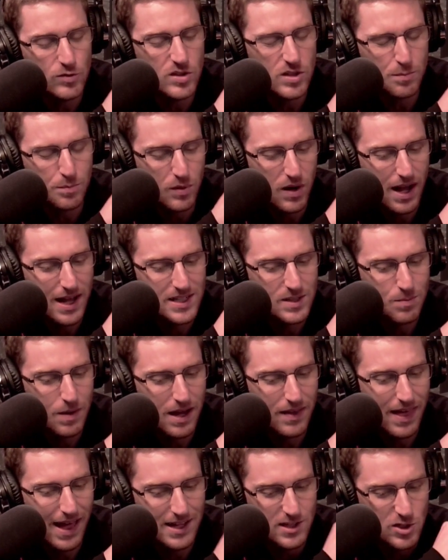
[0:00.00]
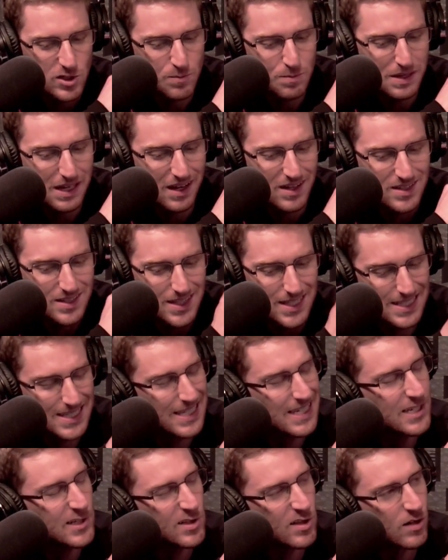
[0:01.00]
surprised by that just because of the
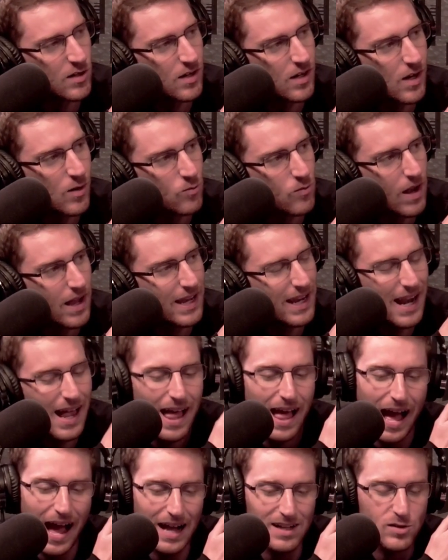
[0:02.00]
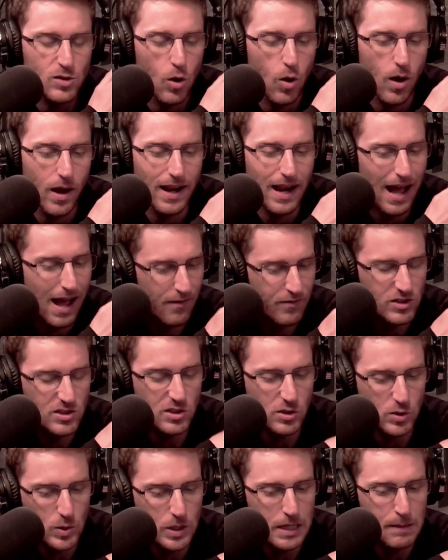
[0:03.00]
teaser, yeah. right? I thought
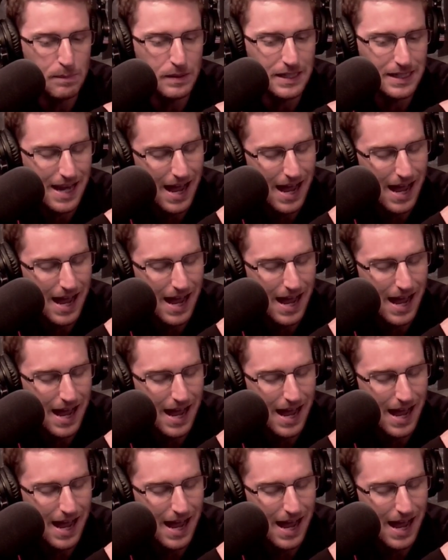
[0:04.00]
obviously you keep it at